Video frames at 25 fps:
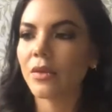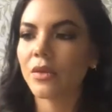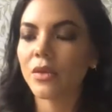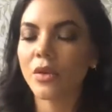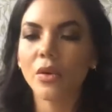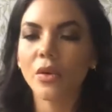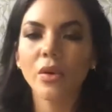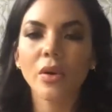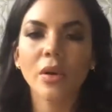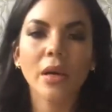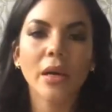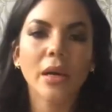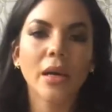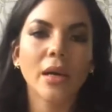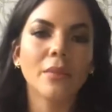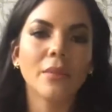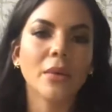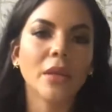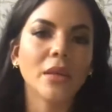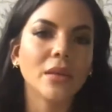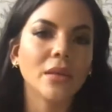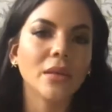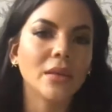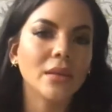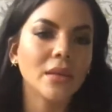yoga,
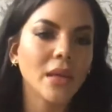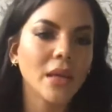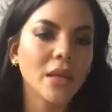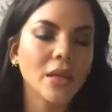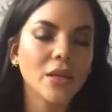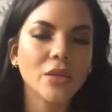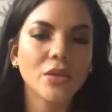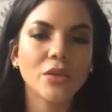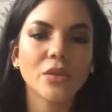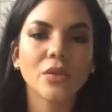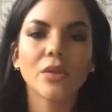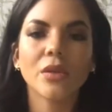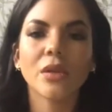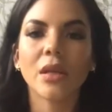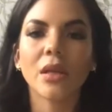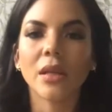meditation,